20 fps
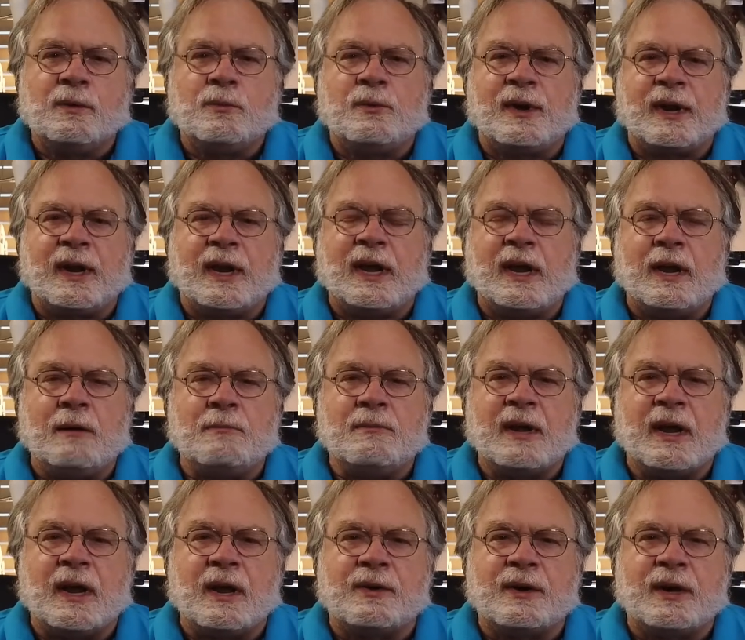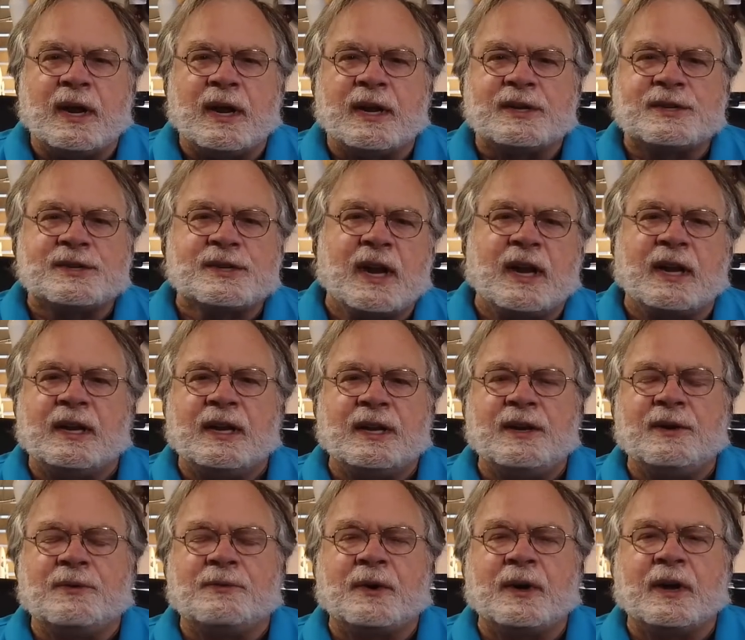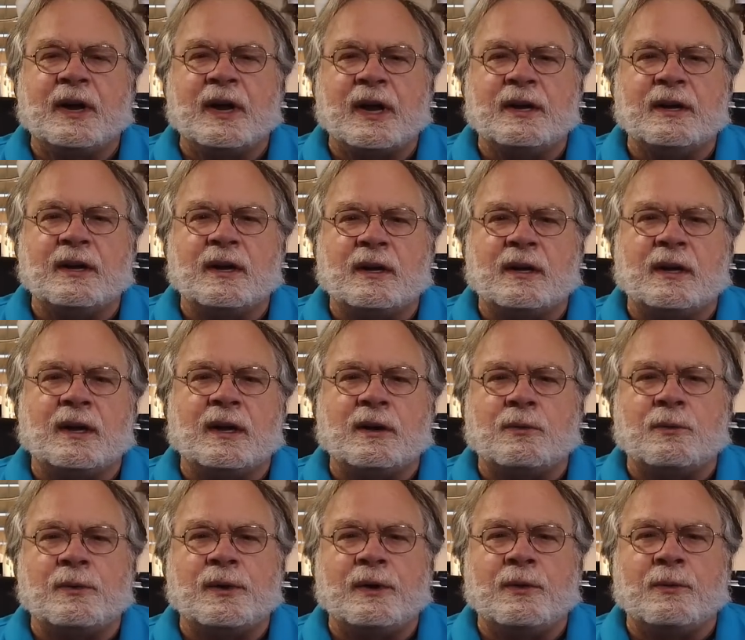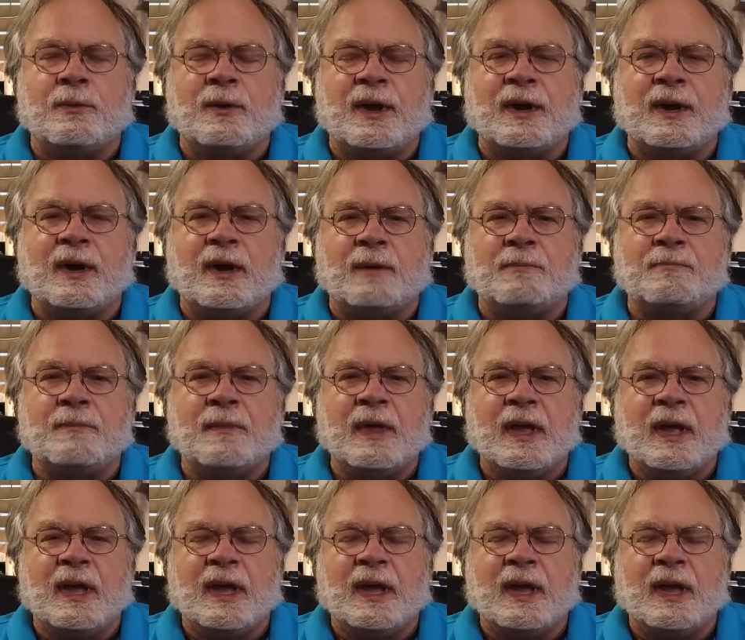when it came down and a slightly different kind of click when it went up.